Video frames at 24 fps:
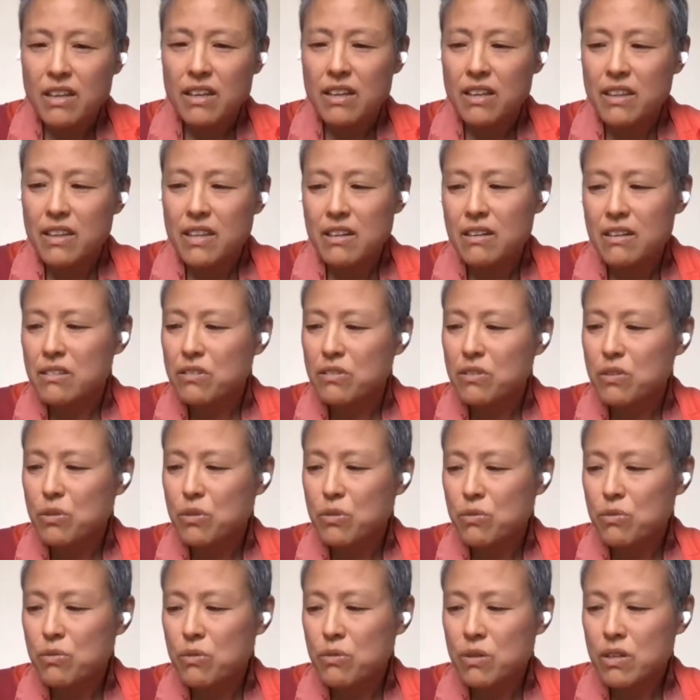that,
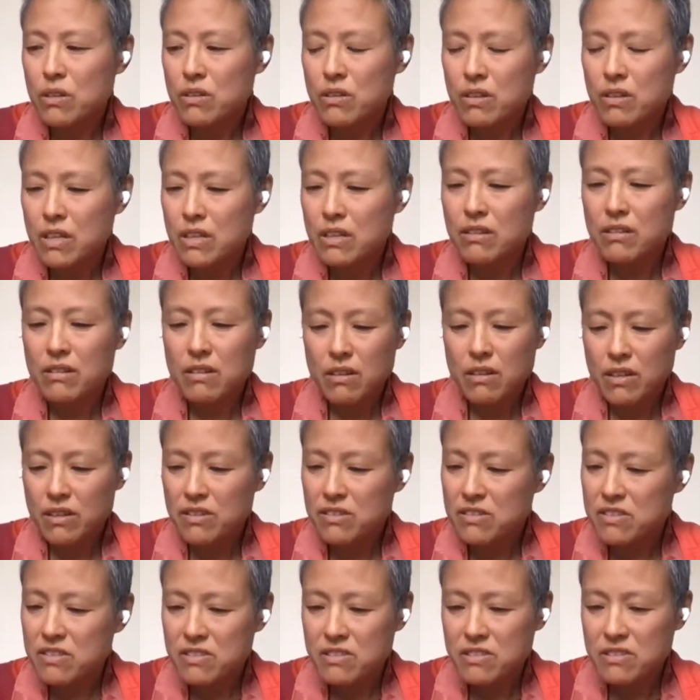although on the
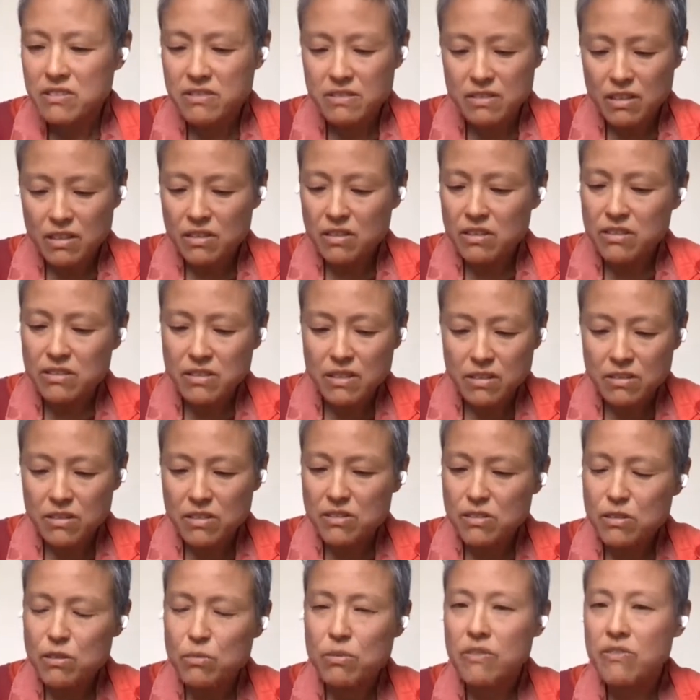
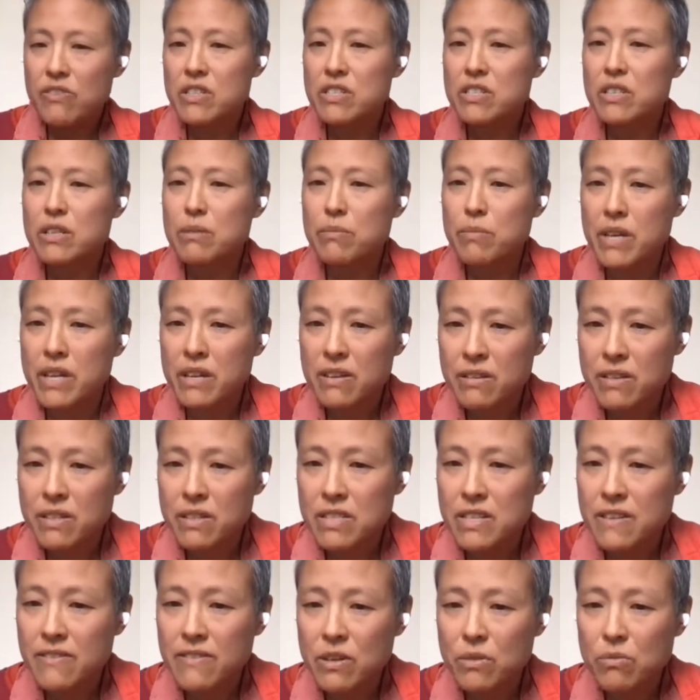superficial
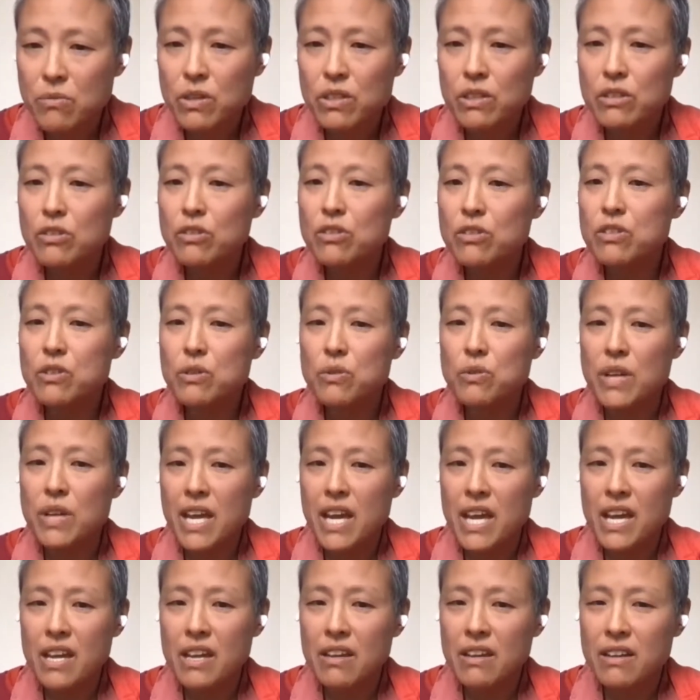appearance everyone looked
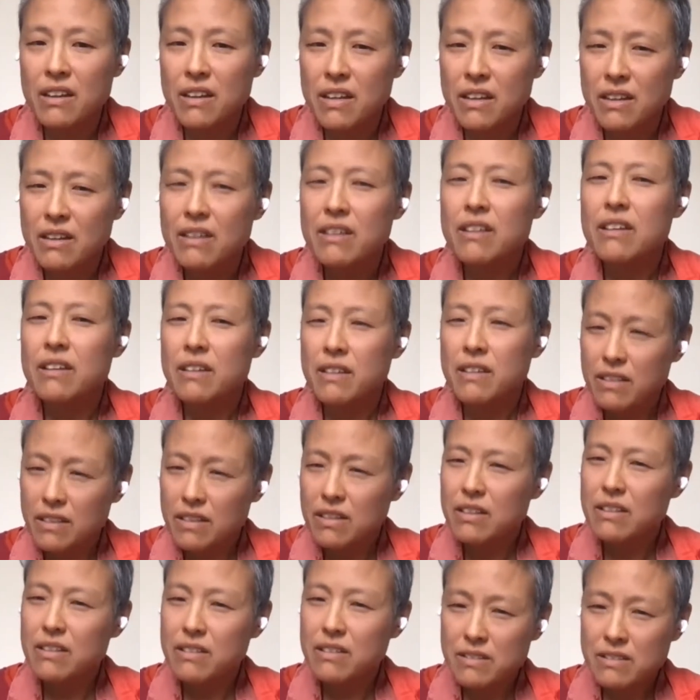okay,
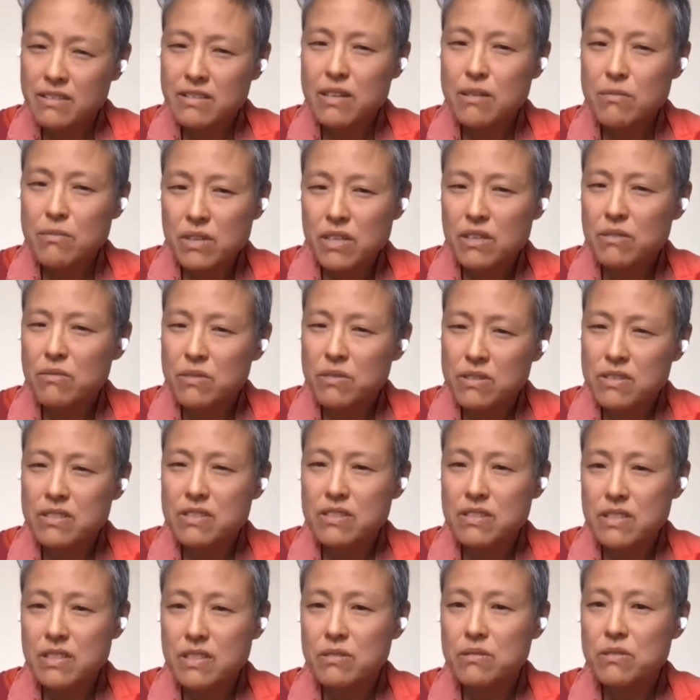it
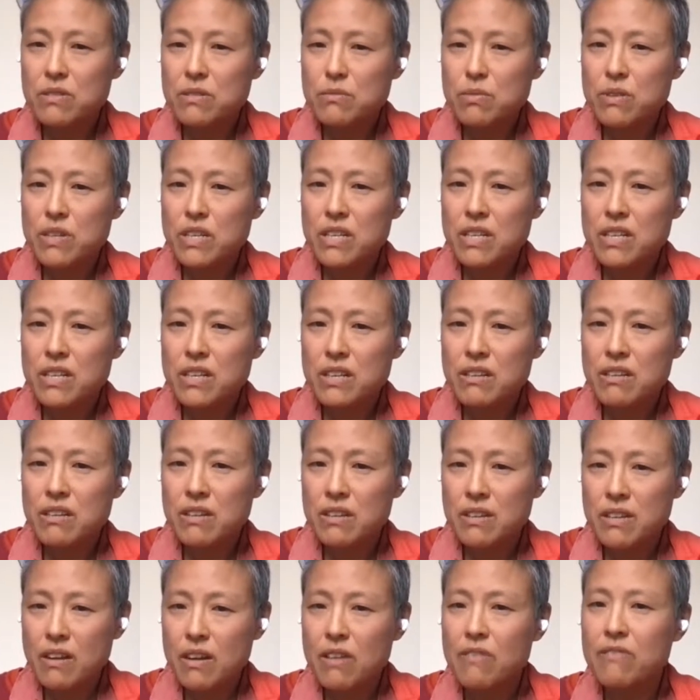was pretty
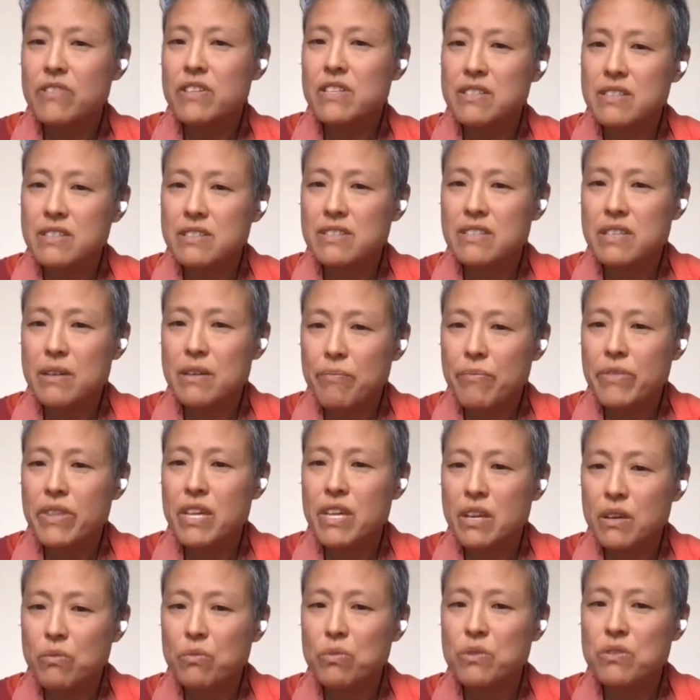obvious that
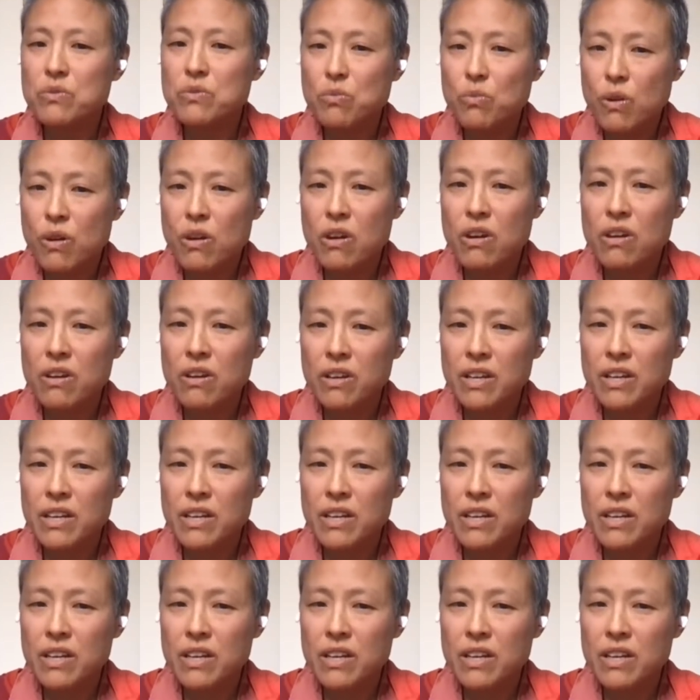something was wrong,